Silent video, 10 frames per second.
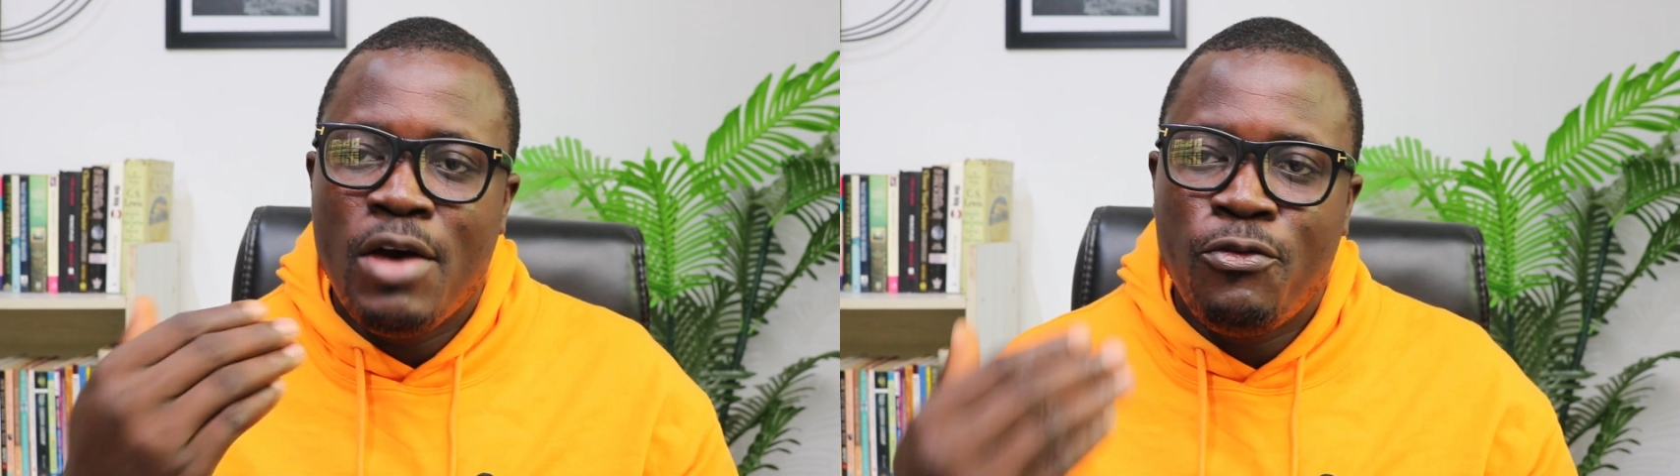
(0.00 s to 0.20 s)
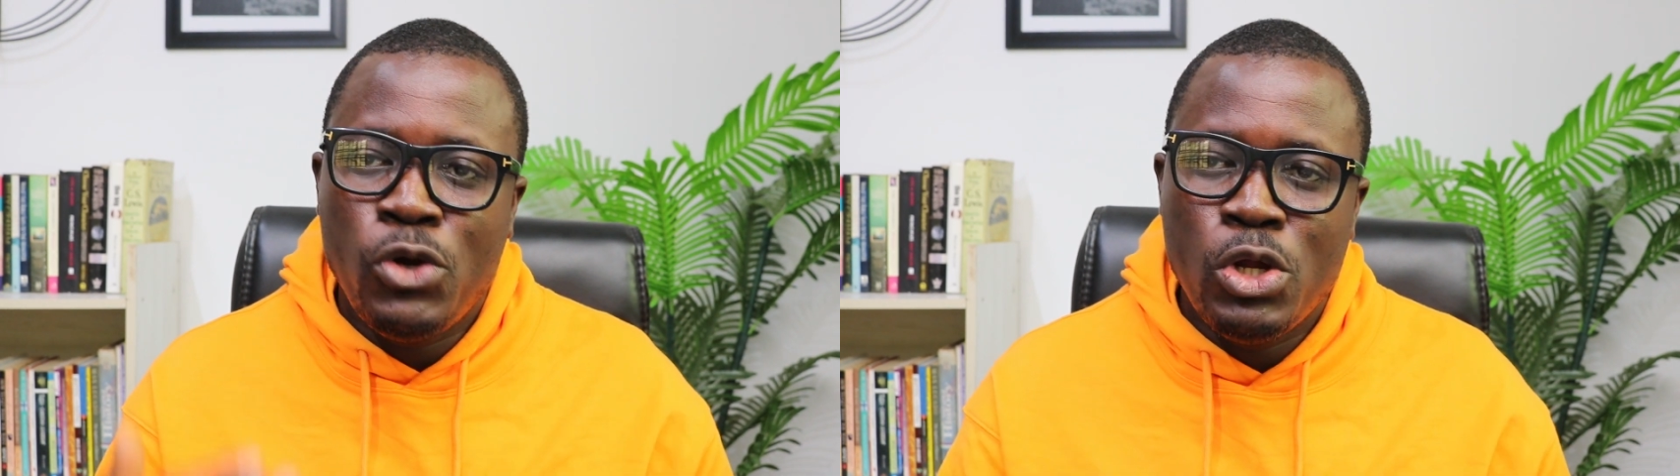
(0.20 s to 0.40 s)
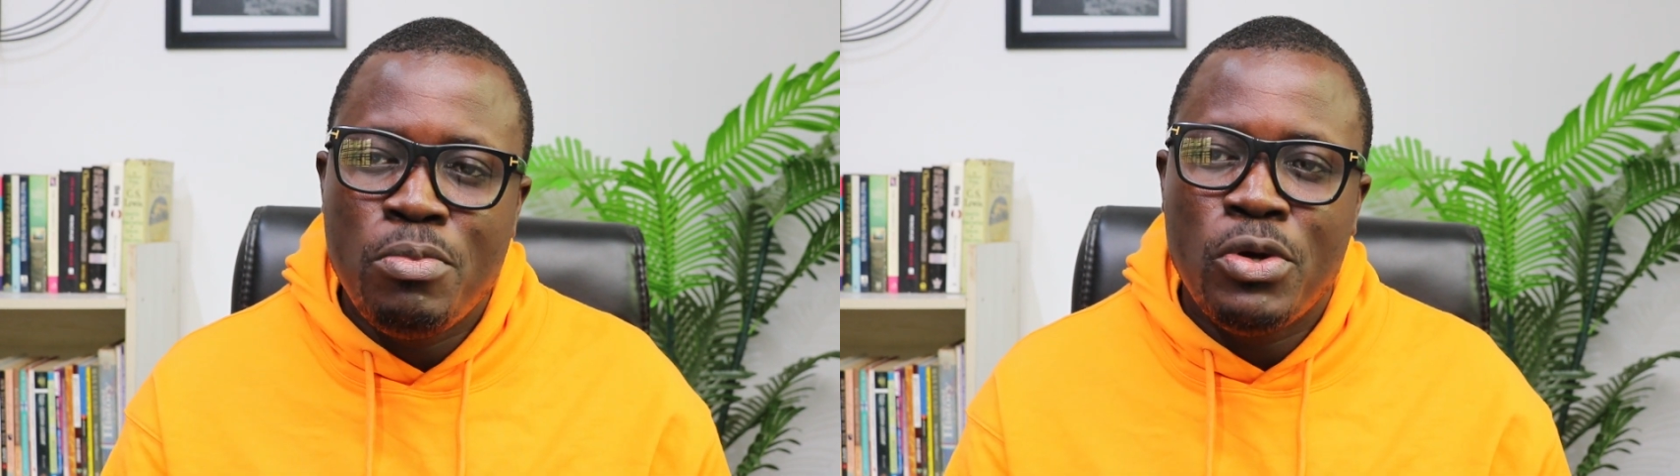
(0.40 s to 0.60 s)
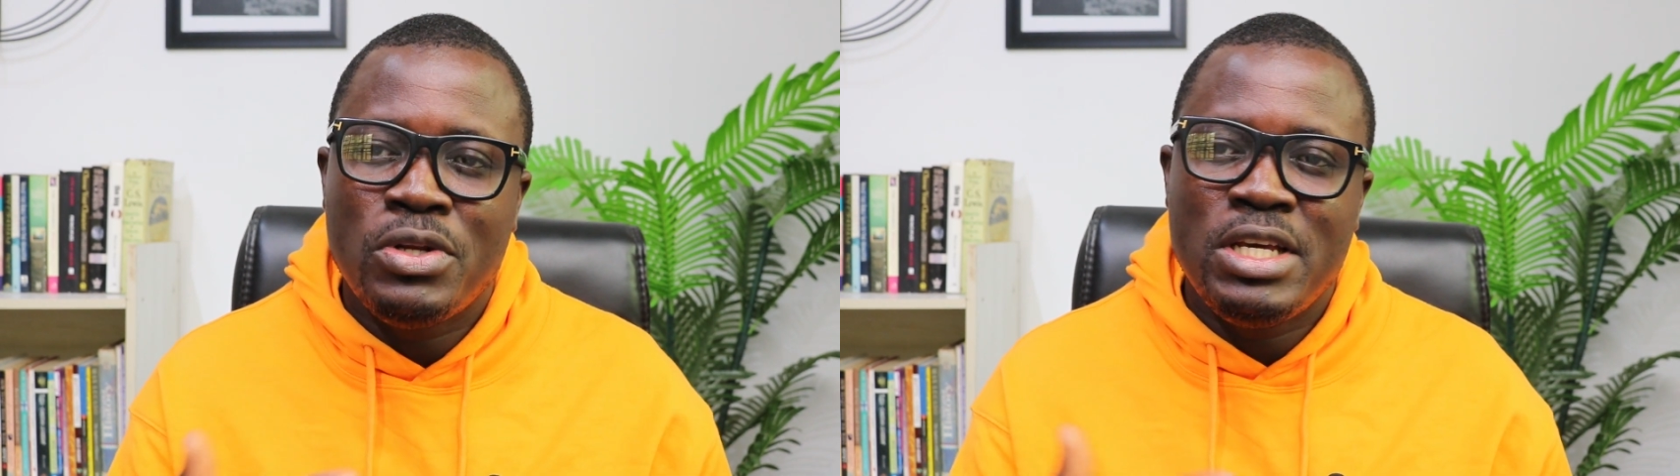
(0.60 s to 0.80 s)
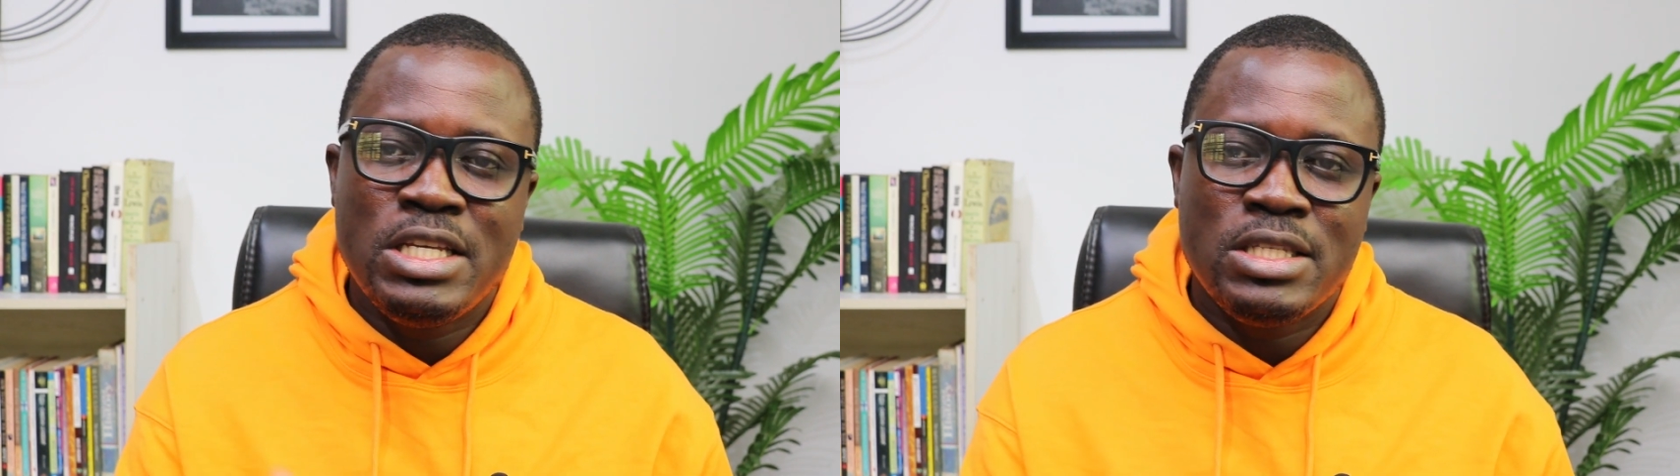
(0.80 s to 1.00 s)
and following me
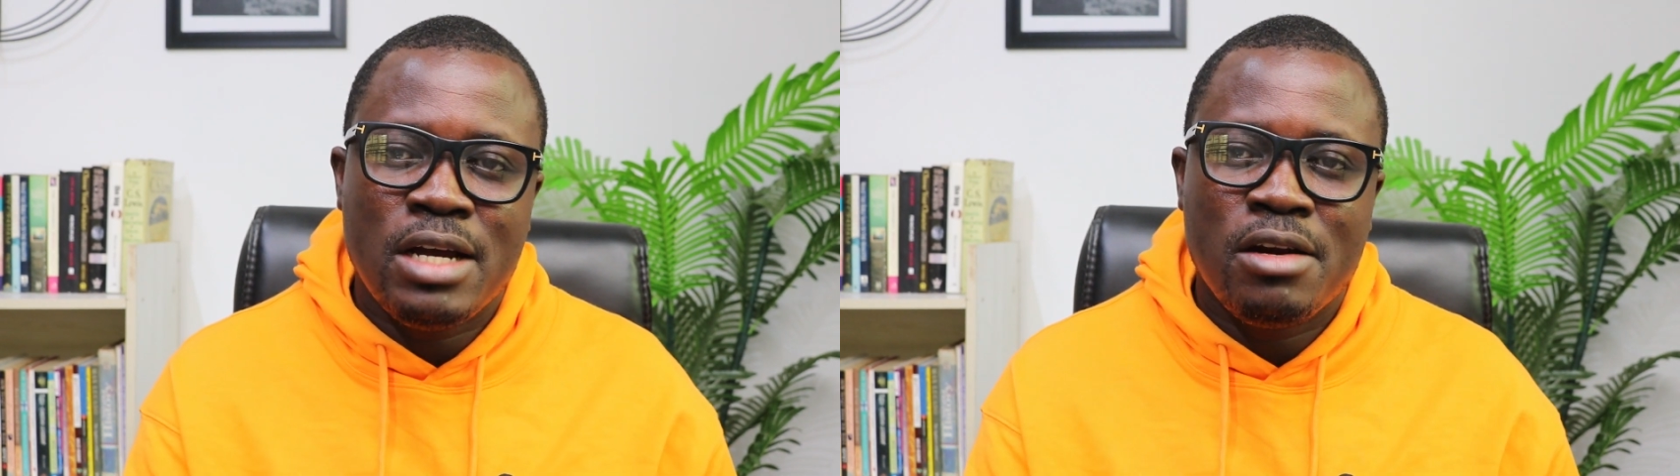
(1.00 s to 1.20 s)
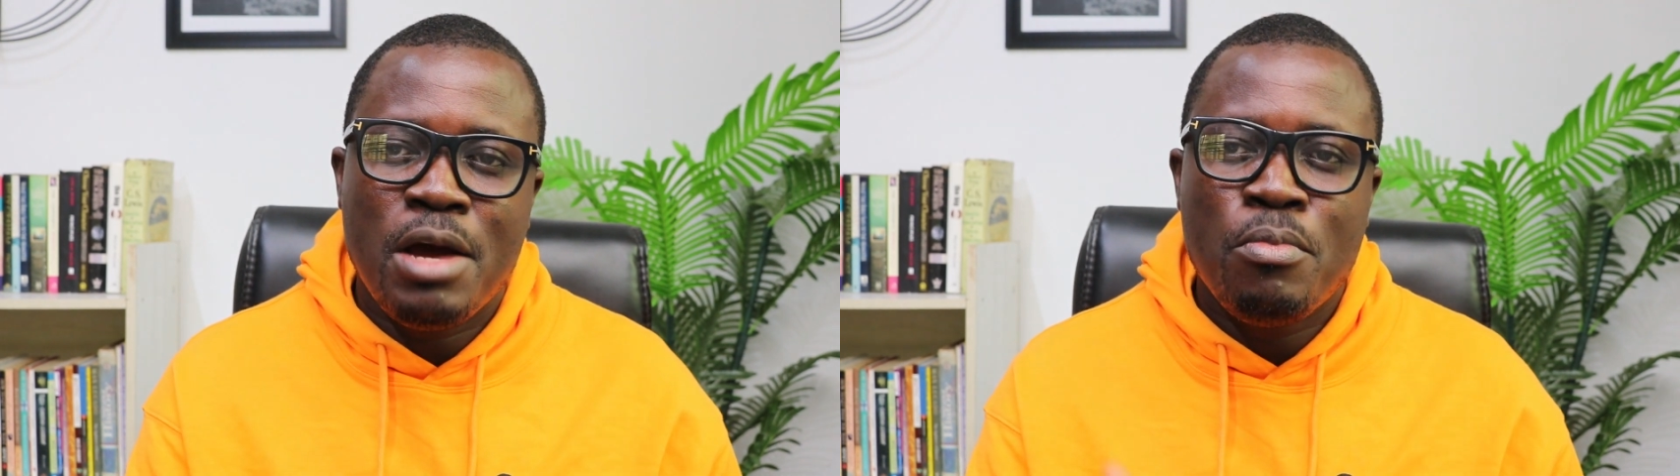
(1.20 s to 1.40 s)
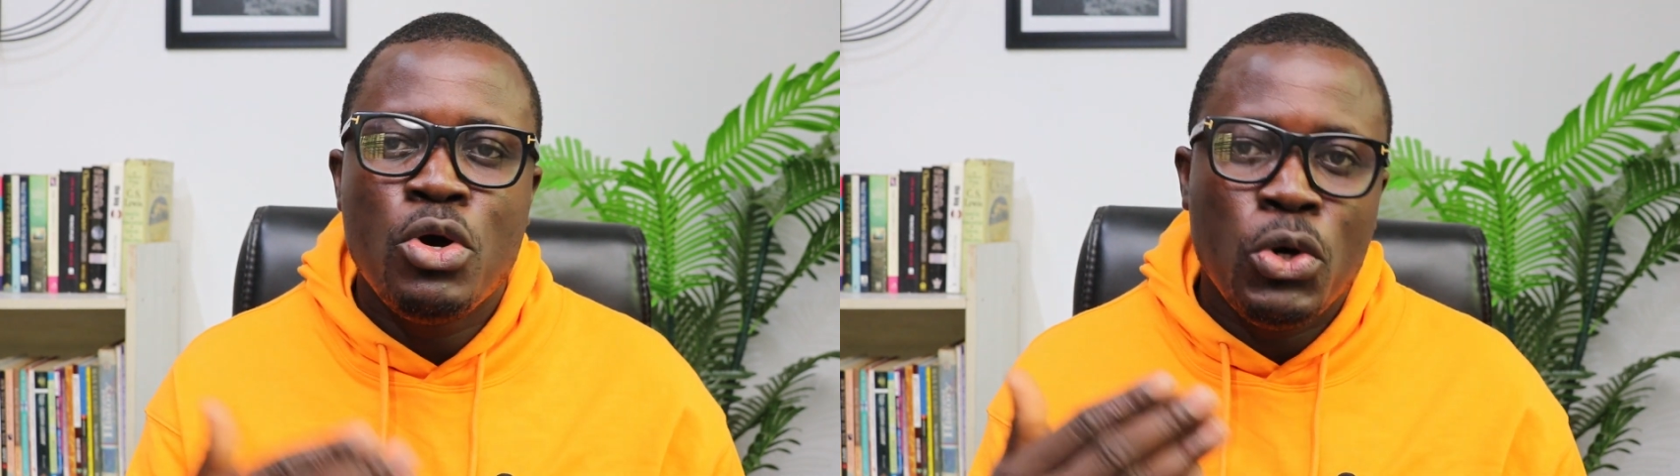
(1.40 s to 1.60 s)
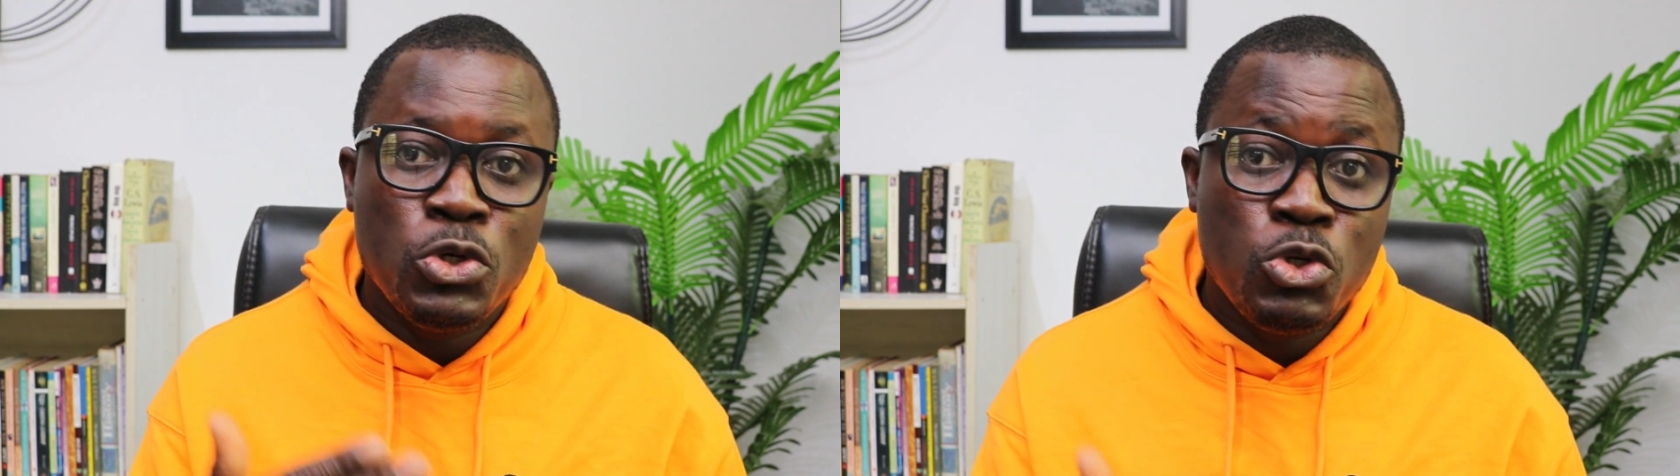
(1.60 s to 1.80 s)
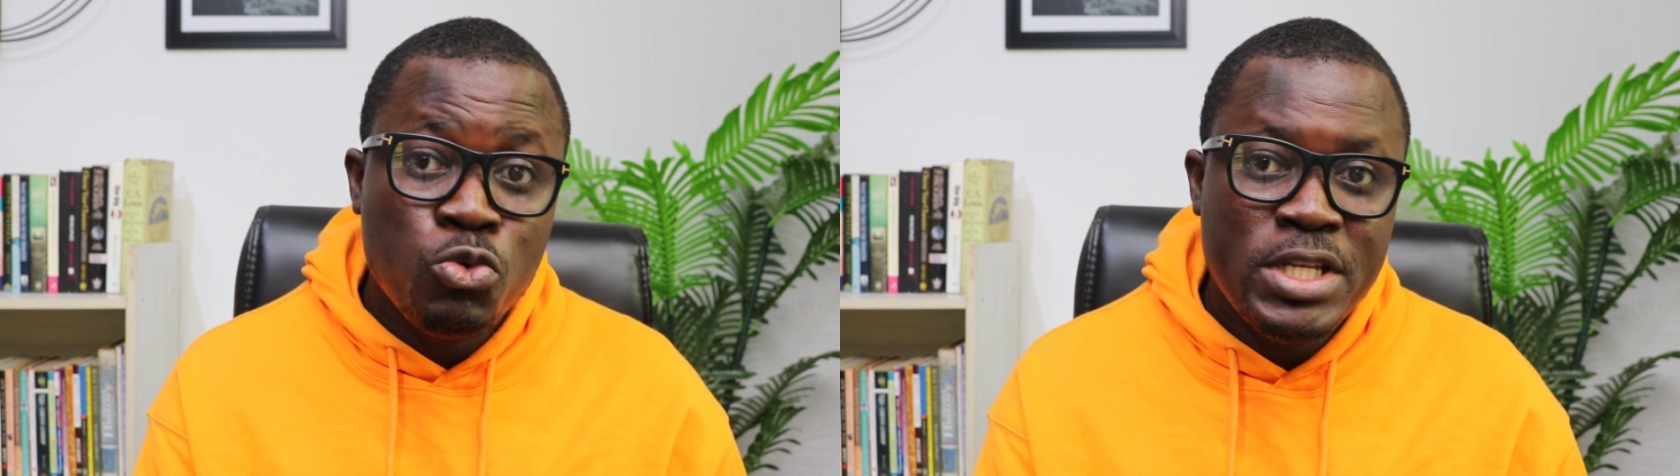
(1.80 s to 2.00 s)
on Instagram,
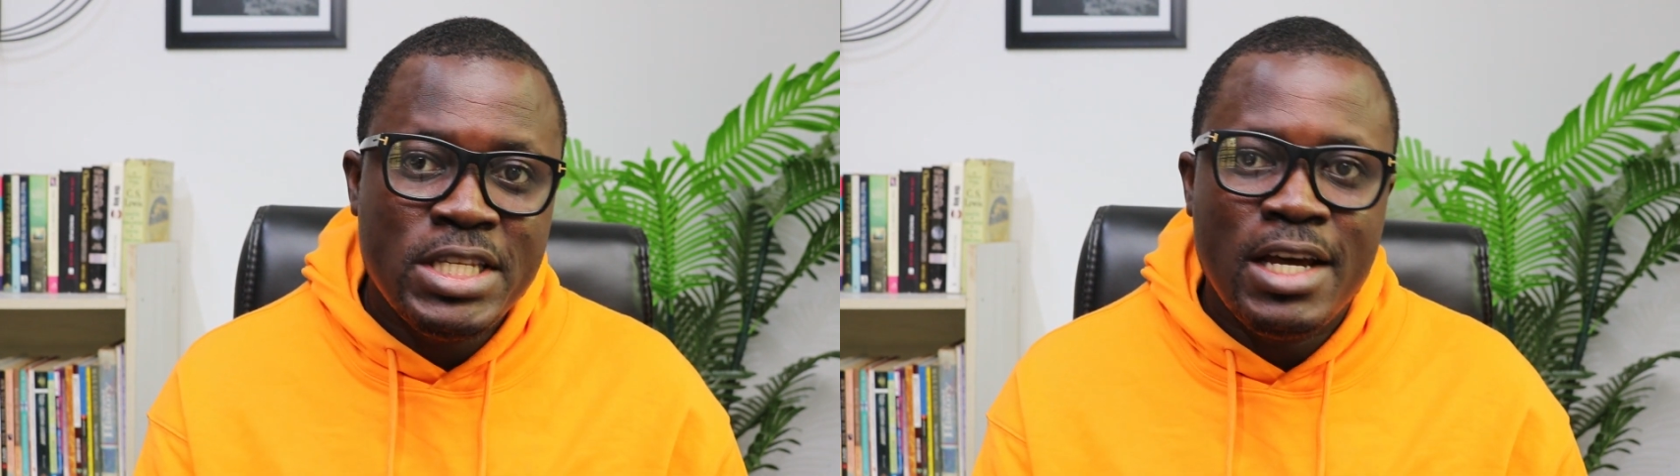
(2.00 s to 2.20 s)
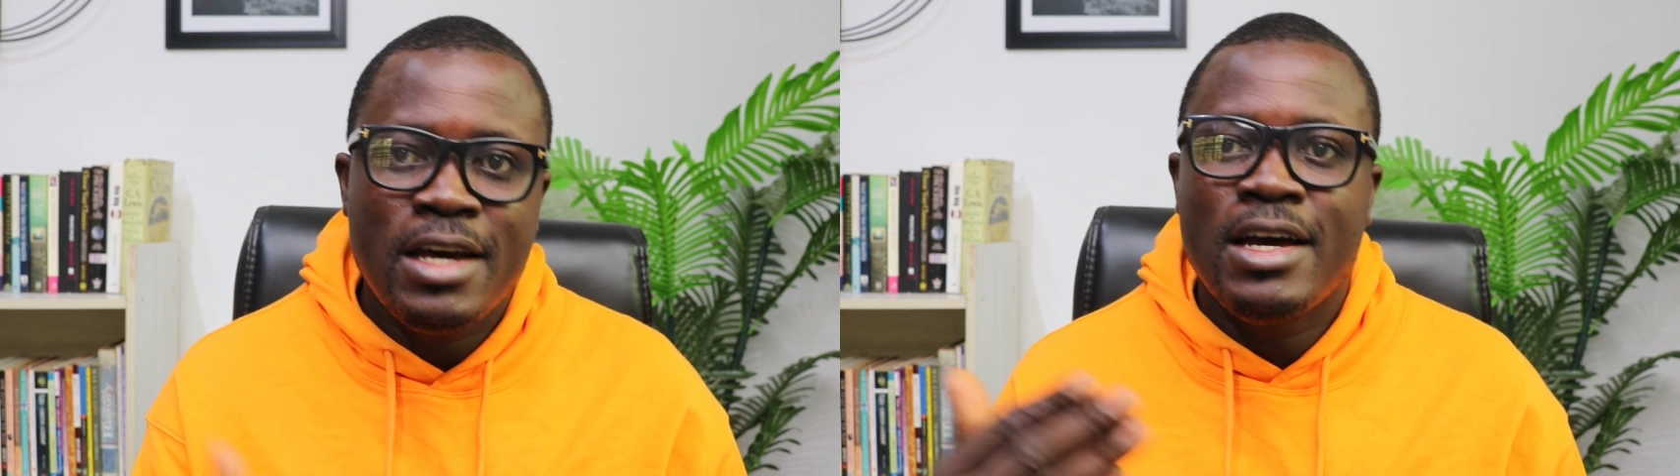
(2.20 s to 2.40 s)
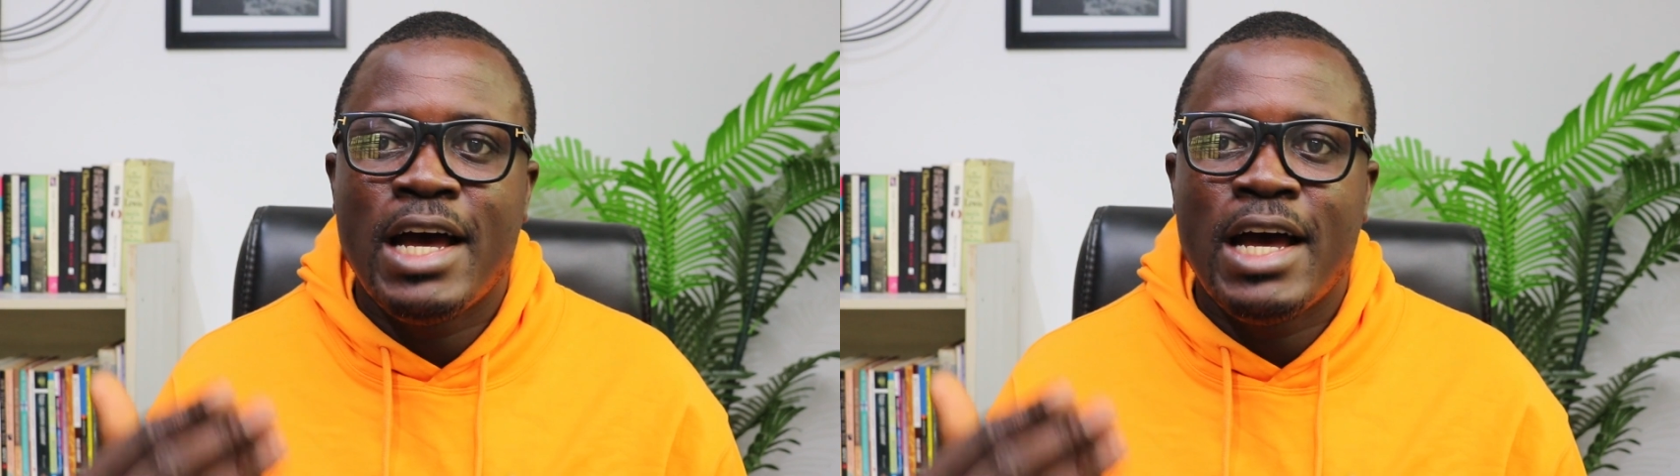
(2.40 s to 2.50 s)
on Twitter,